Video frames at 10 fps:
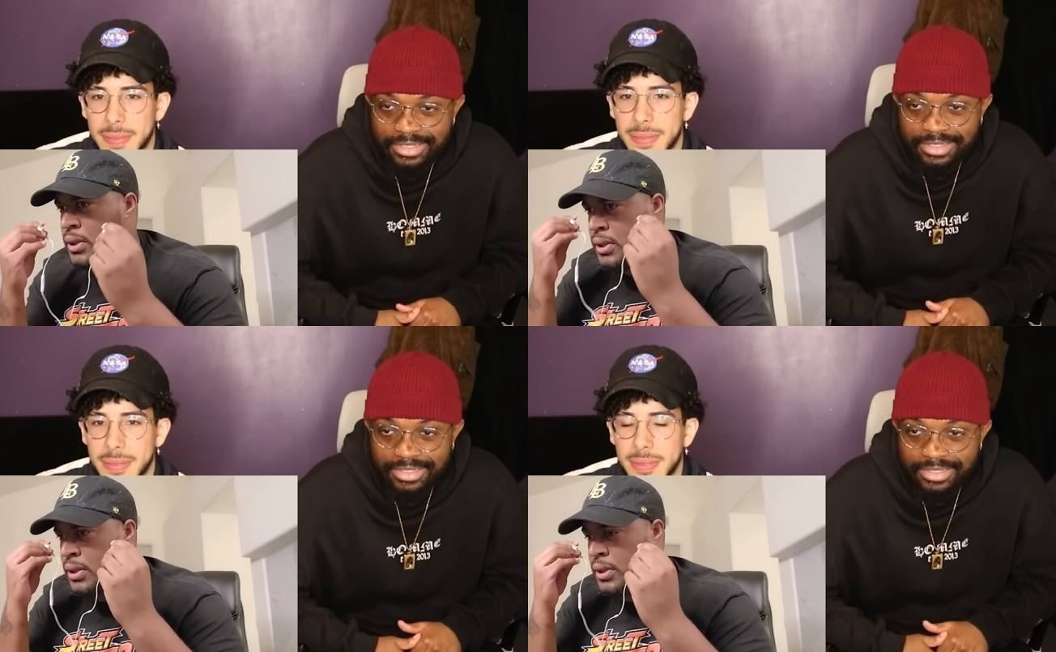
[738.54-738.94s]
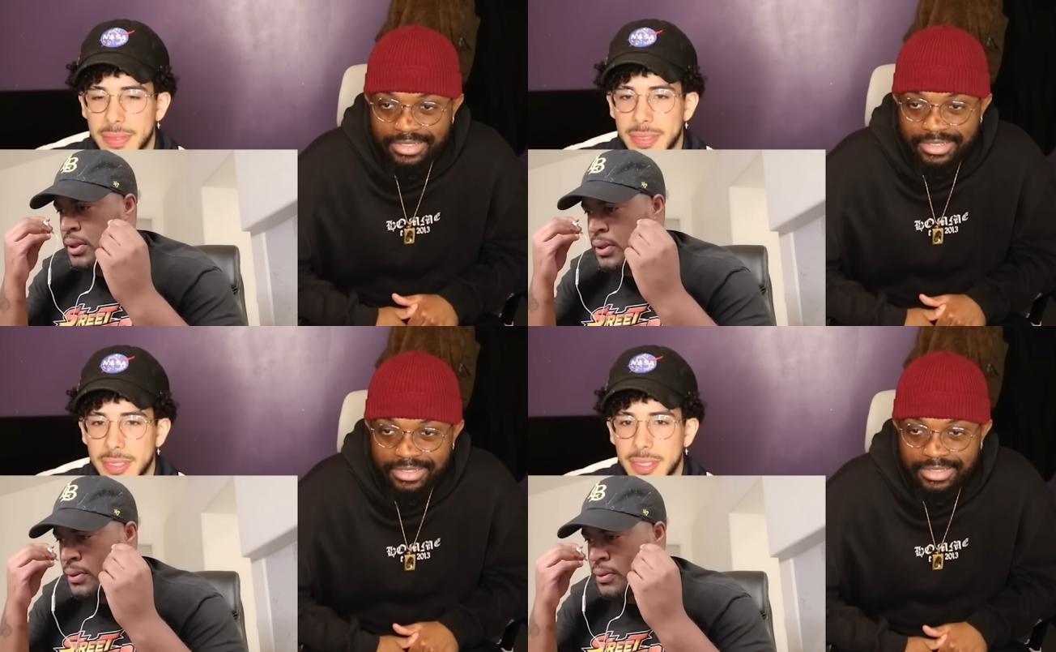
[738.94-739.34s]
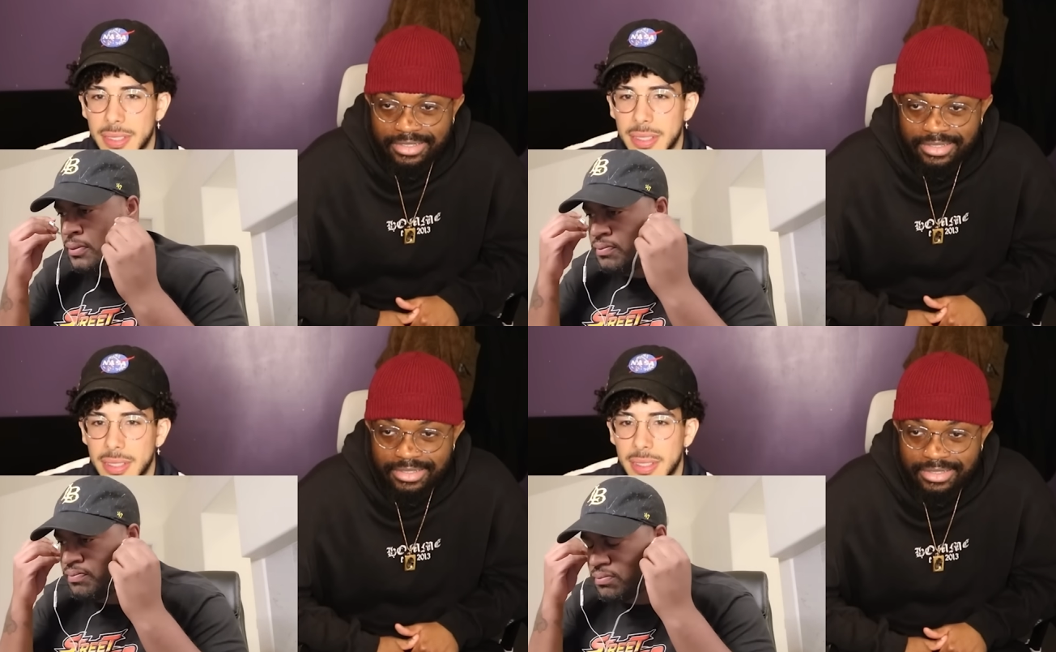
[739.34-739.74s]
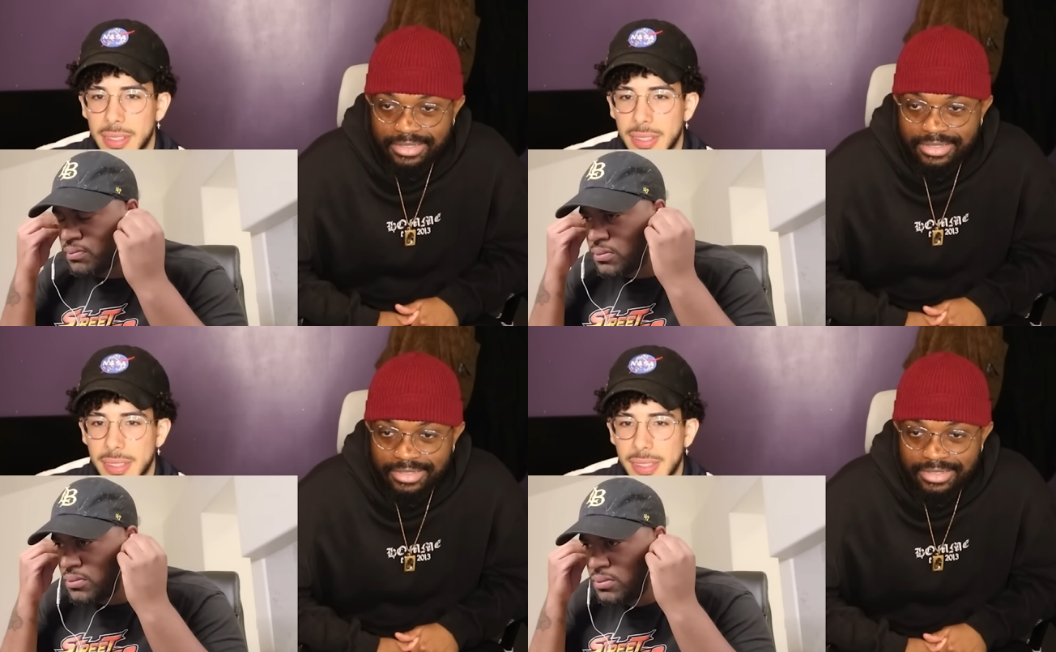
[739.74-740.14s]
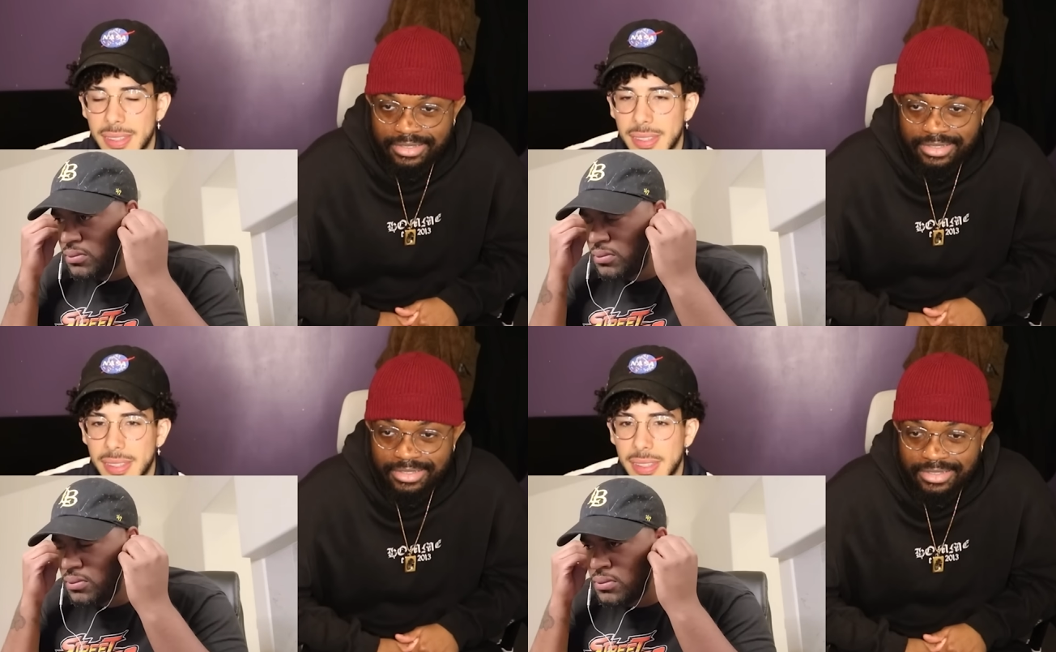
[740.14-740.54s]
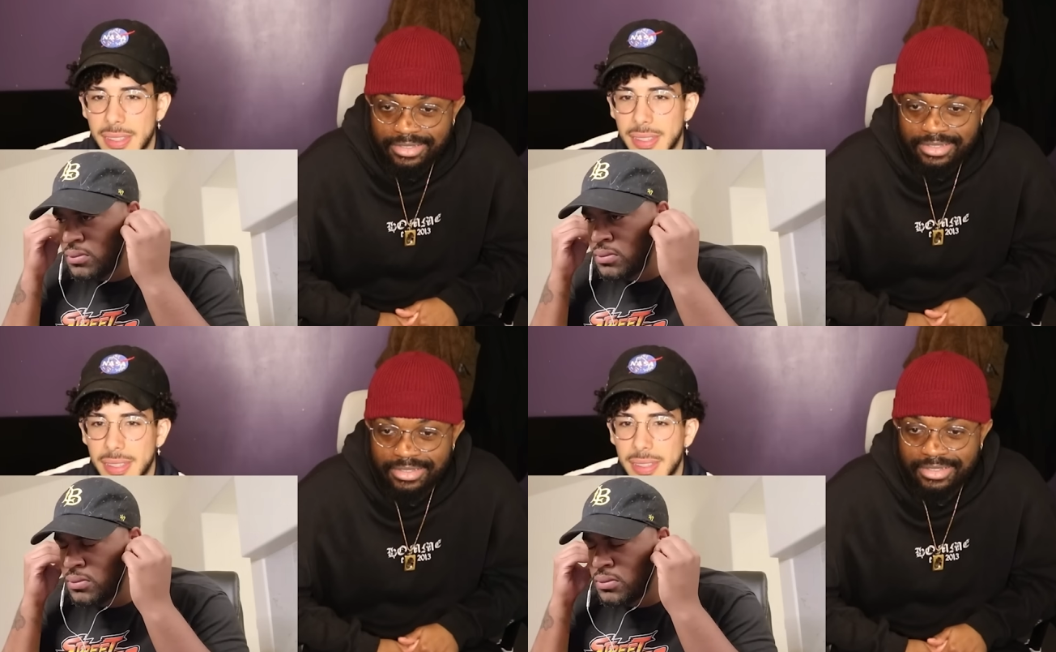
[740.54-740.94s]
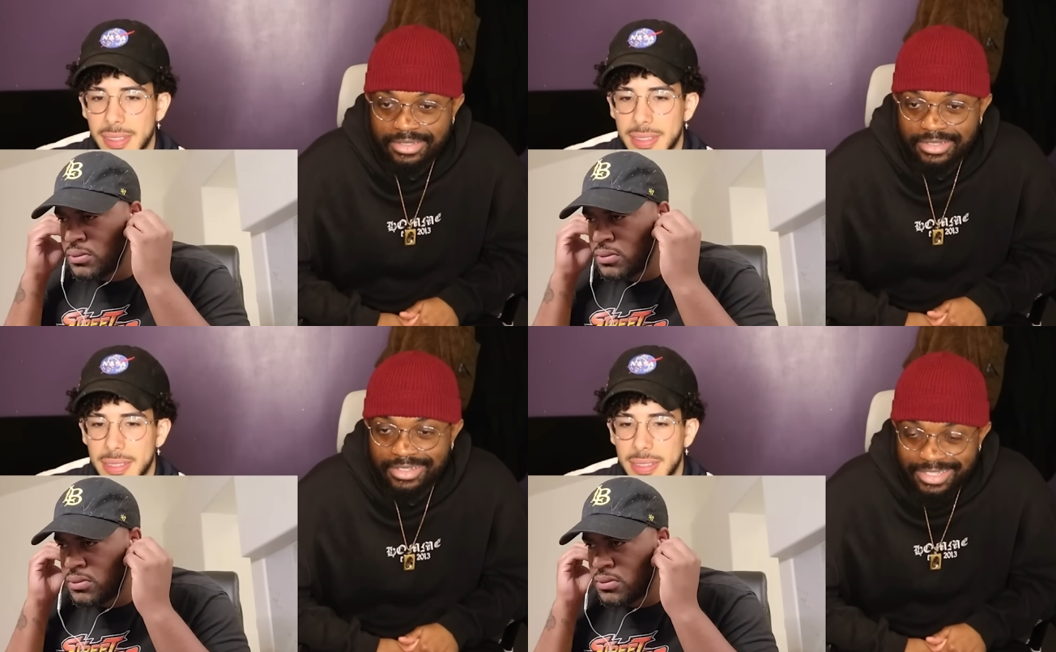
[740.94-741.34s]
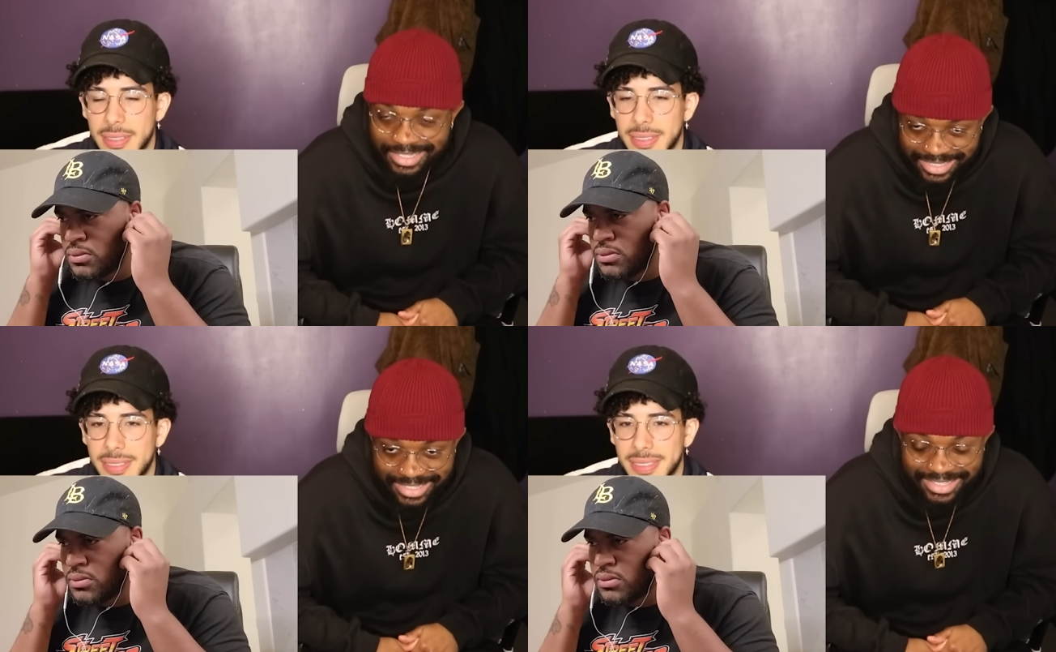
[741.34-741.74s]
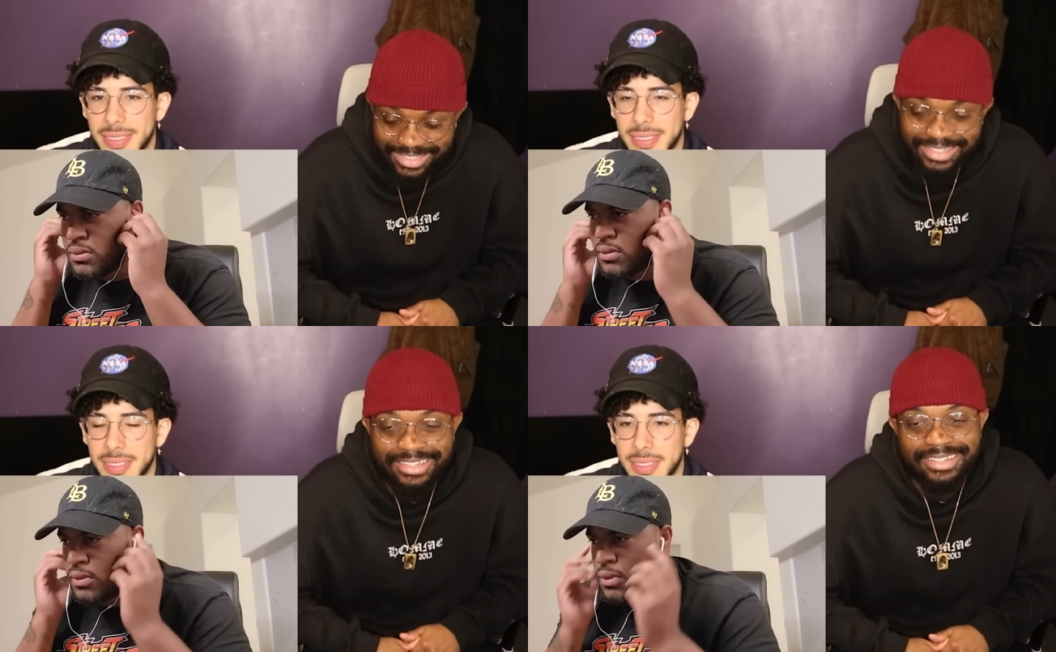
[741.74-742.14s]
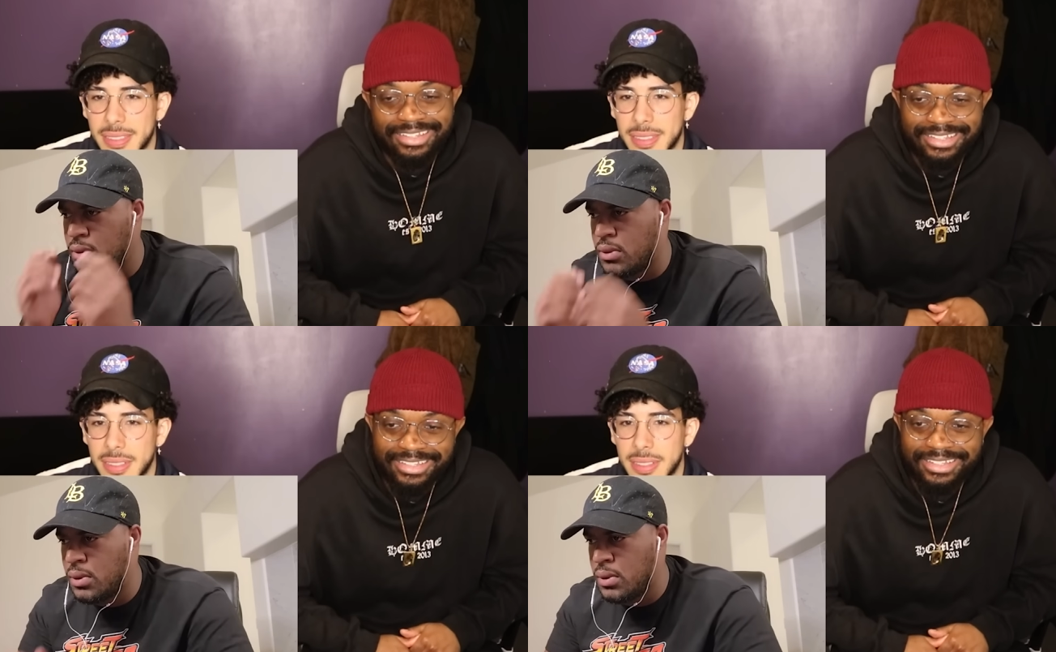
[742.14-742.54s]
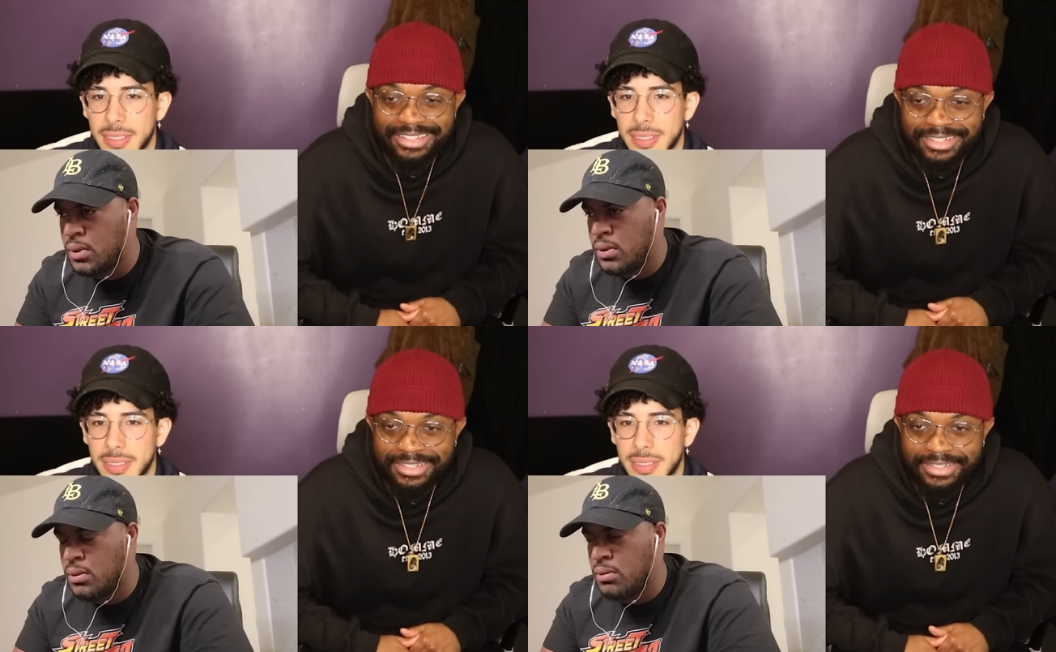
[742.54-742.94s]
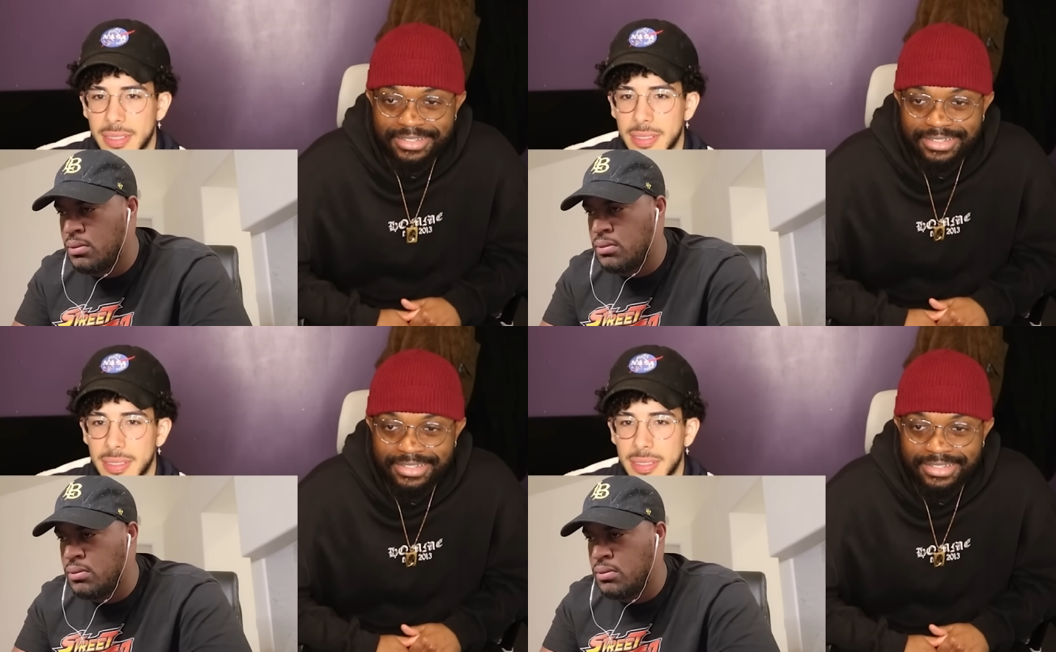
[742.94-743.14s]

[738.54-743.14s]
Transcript: (silence)